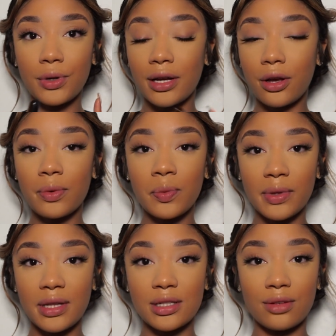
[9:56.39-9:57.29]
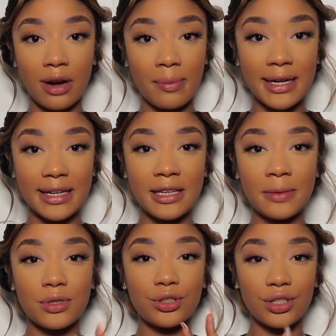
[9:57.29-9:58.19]
I go in with this around my
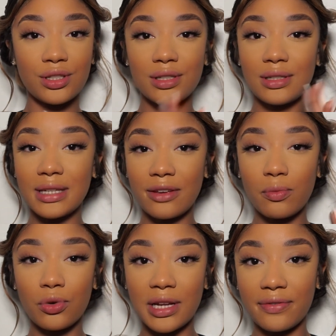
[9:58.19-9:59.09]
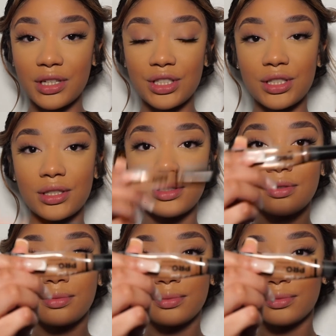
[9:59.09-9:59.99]
lips just to give more
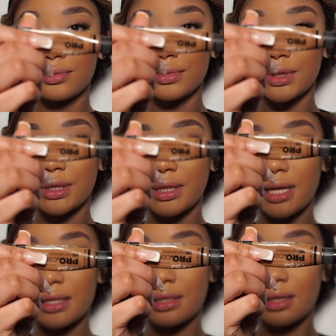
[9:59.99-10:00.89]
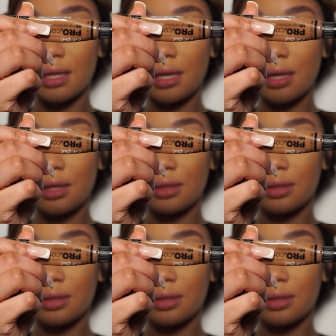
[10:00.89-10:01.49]
definition. That's that.